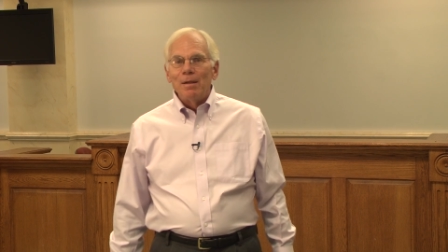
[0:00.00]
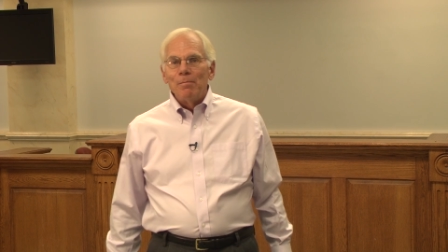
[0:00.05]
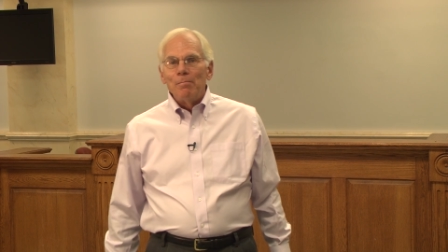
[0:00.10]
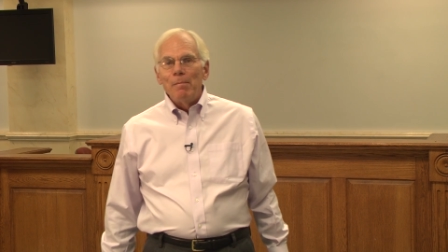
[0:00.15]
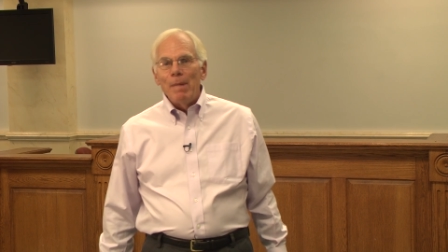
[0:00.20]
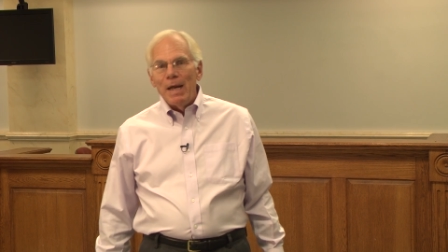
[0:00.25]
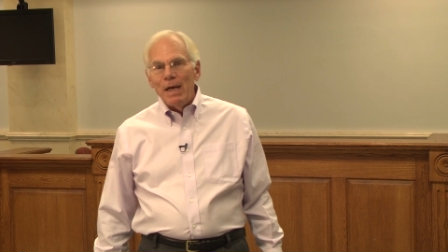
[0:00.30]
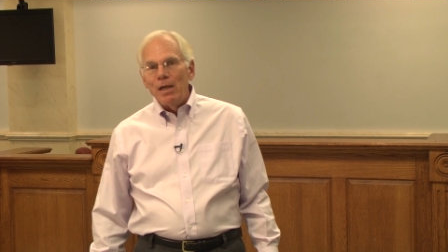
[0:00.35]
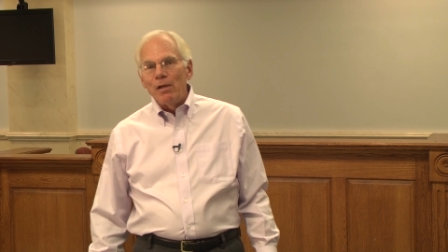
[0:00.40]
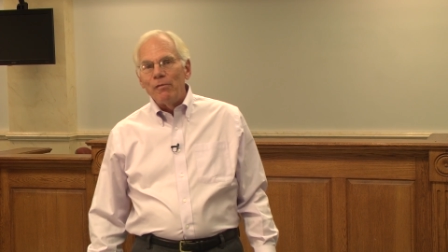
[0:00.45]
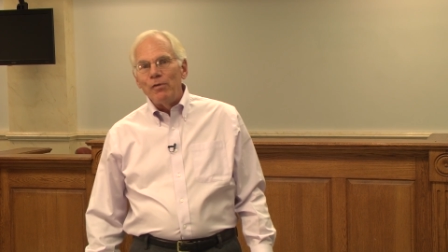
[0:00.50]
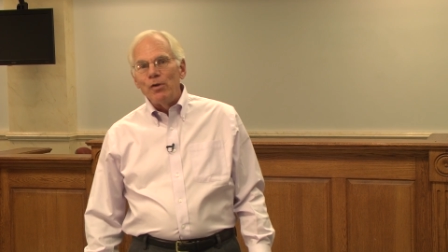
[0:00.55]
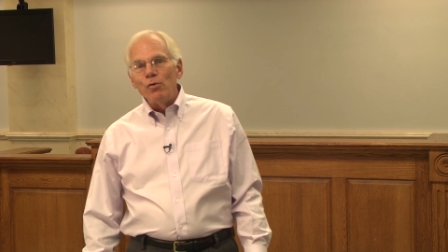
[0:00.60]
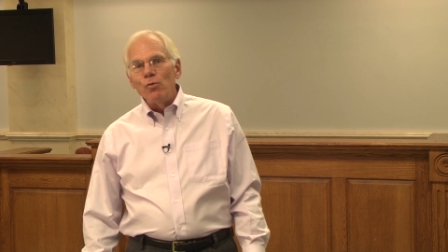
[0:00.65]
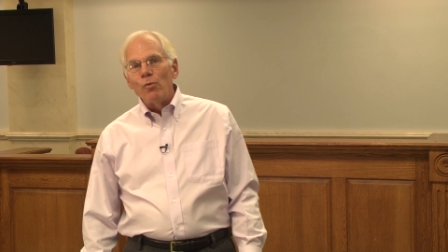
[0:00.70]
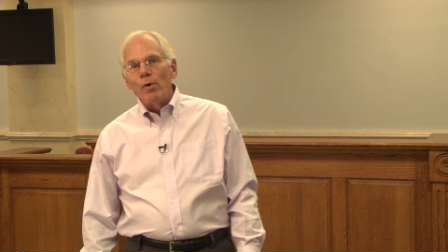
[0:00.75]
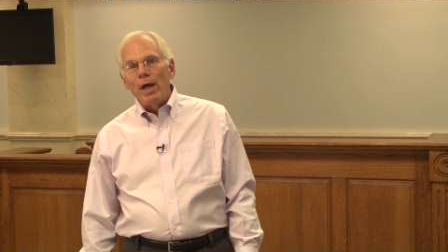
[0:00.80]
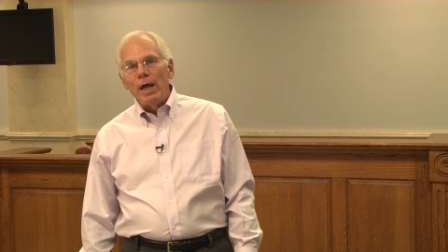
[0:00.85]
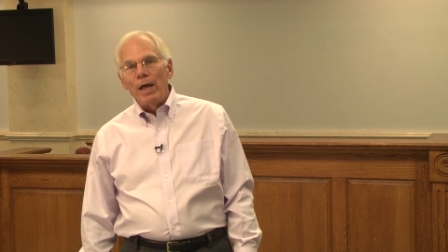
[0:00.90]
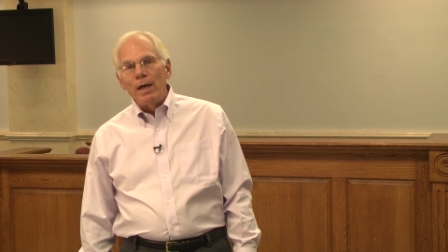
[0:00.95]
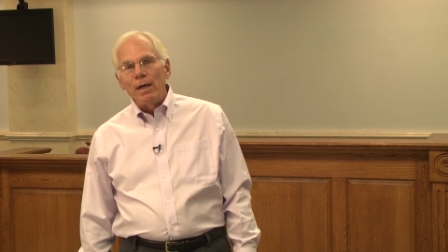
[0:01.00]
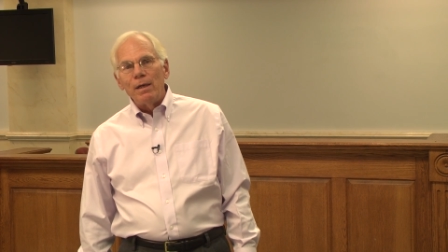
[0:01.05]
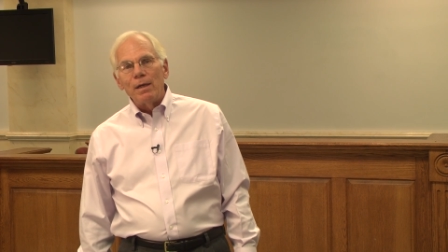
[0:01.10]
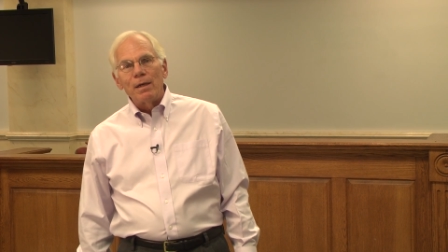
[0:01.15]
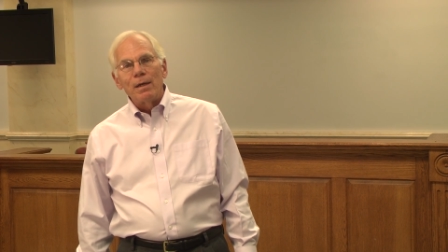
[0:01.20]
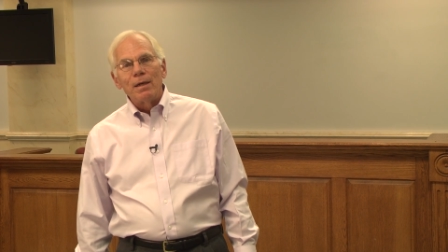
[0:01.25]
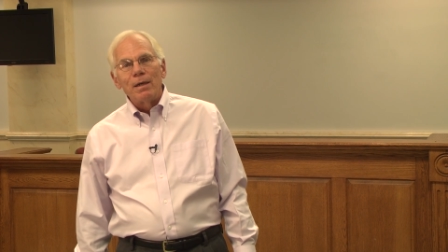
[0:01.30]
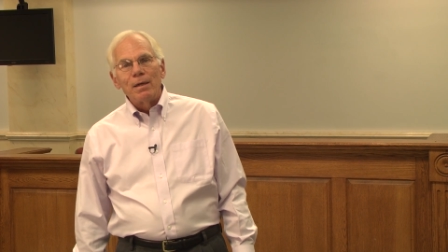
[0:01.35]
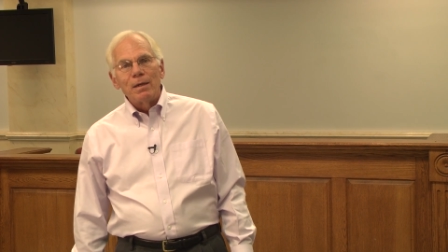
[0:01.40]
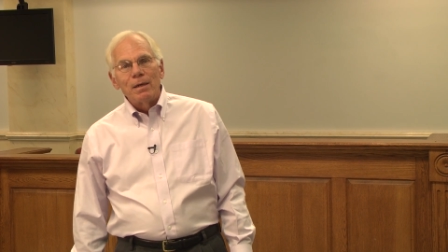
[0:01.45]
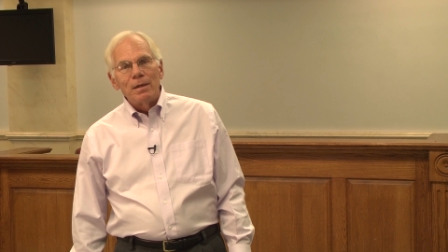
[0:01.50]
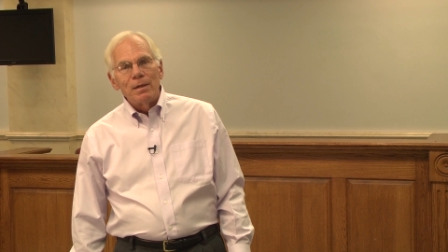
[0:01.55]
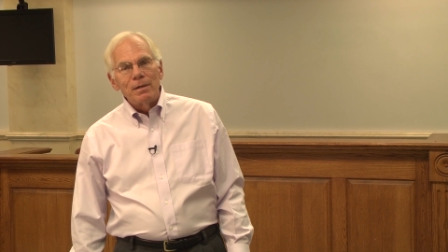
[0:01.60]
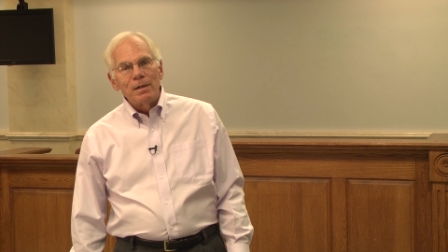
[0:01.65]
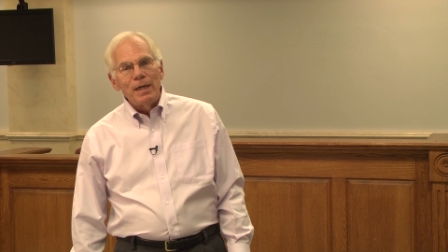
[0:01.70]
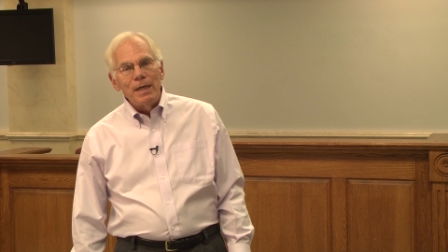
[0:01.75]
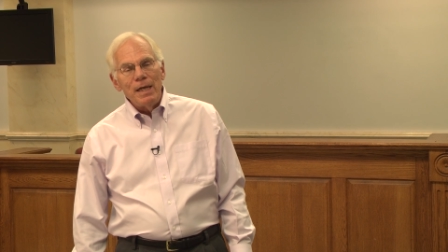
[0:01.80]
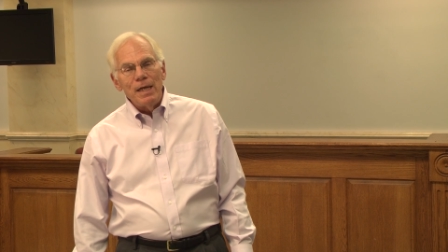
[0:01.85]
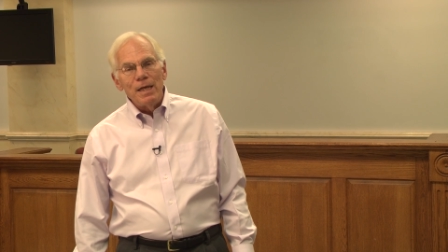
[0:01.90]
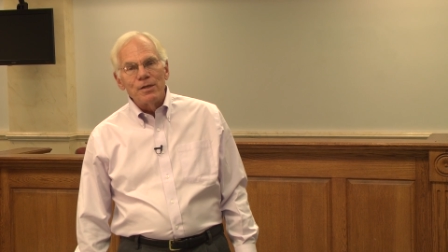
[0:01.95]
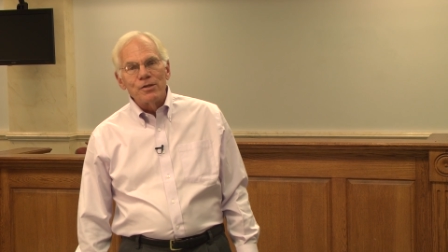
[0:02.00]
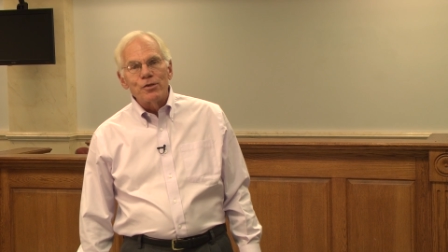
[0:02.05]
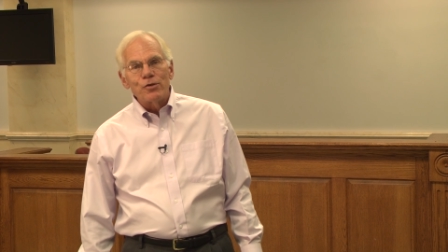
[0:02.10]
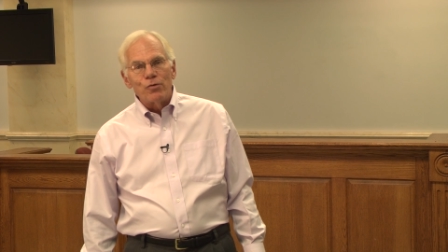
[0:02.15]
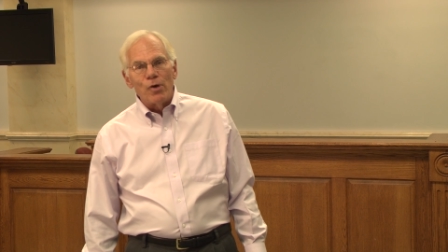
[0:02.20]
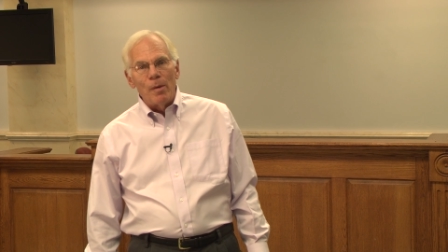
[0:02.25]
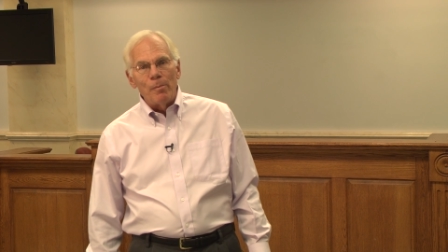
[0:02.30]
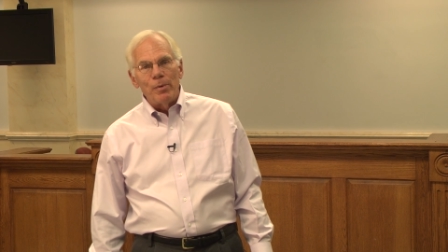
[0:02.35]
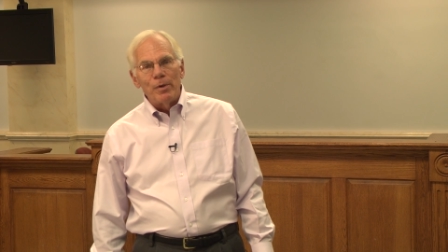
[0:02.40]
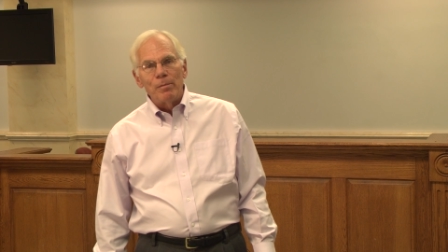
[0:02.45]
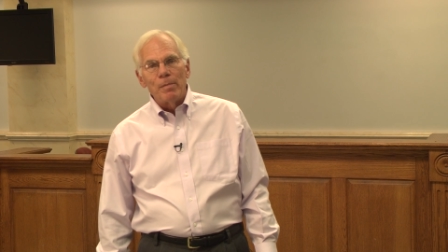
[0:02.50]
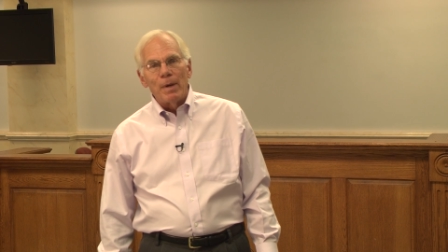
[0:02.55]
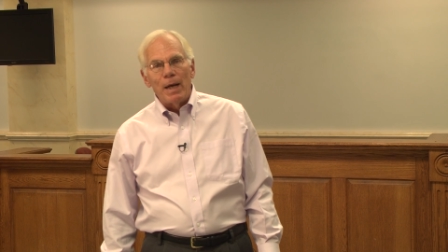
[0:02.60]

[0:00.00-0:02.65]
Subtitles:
Many of you read Gideon's Trumpet